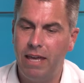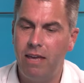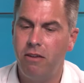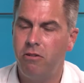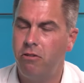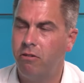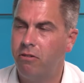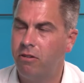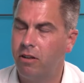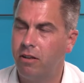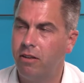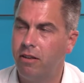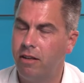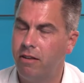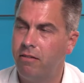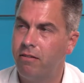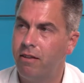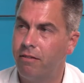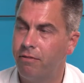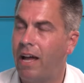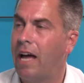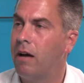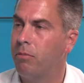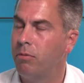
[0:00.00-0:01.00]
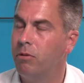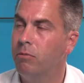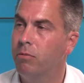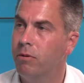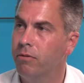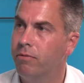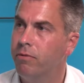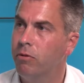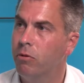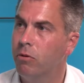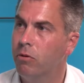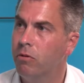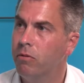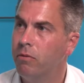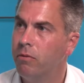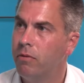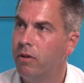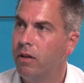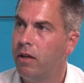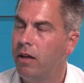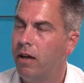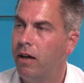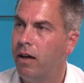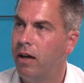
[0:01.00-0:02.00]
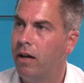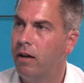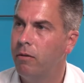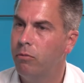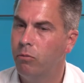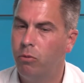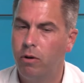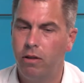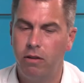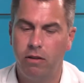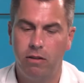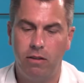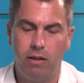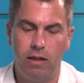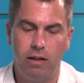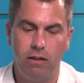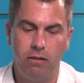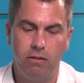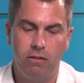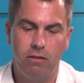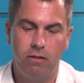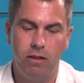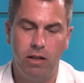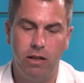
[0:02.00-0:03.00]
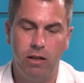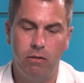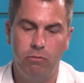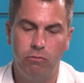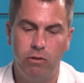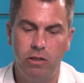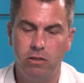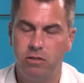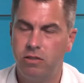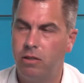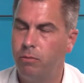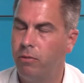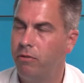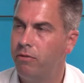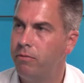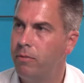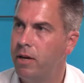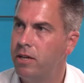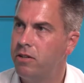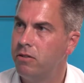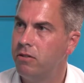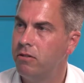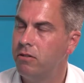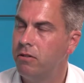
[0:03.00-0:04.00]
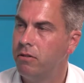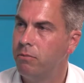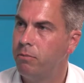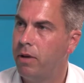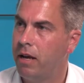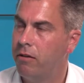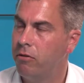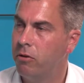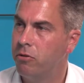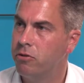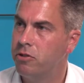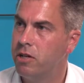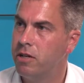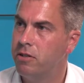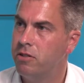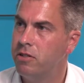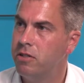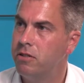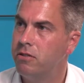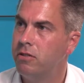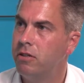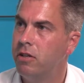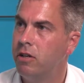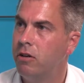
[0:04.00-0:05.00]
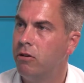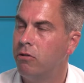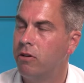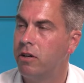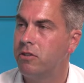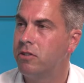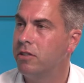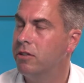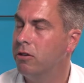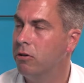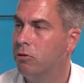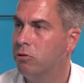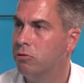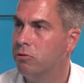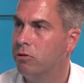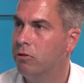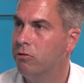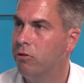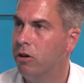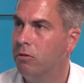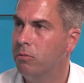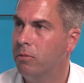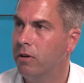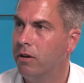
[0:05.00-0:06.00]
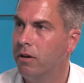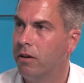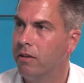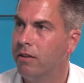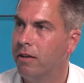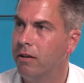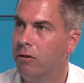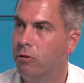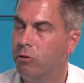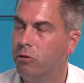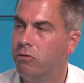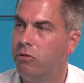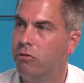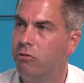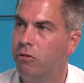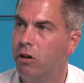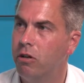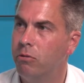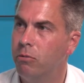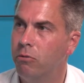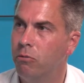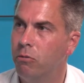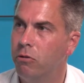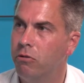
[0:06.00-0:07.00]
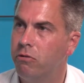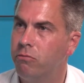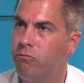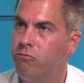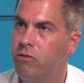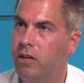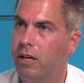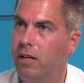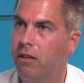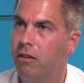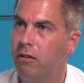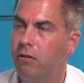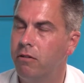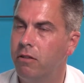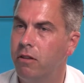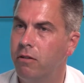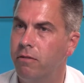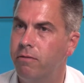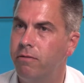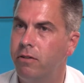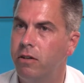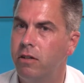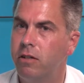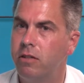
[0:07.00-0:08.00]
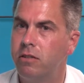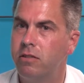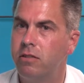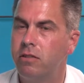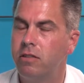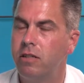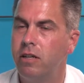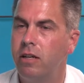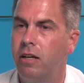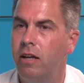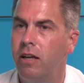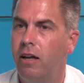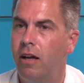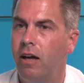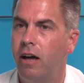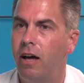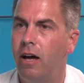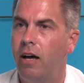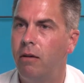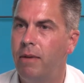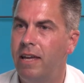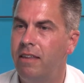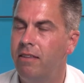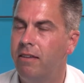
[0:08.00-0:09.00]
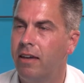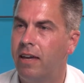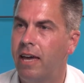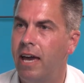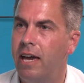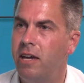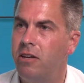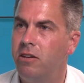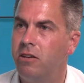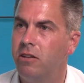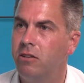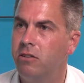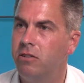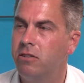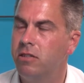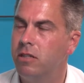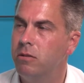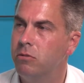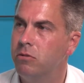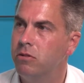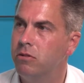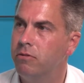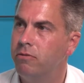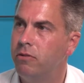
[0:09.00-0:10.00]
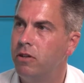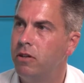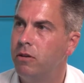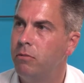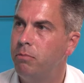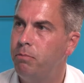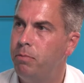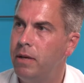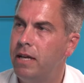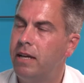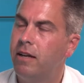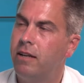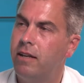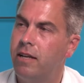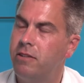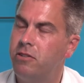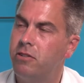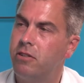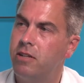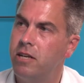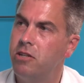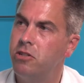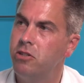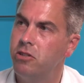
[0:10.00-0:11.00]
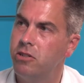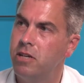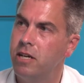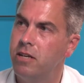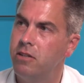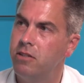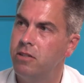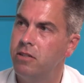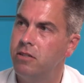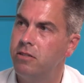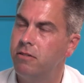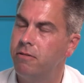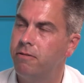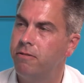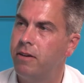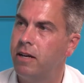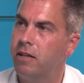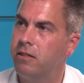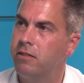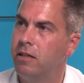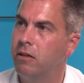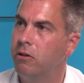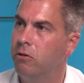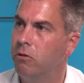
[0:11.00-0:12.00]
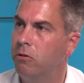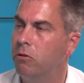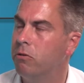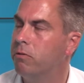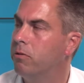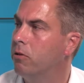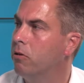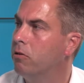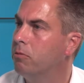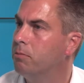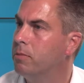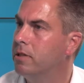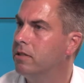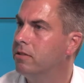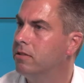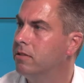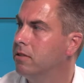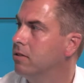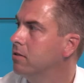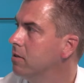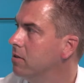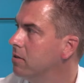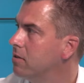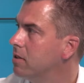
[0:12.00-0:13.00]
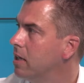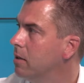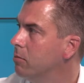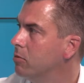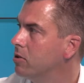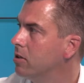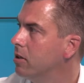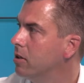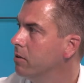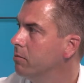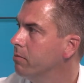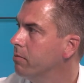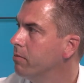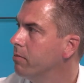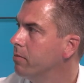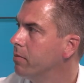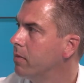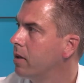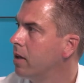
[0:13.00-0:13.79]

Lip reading: Big issues like this have happened before, whether that's real-time information, payroll changes, or actually auto-enrollment. I think auto-enrollment was really the first indication in terms of big legislation changes affecting an awful lot of businesses at the same time.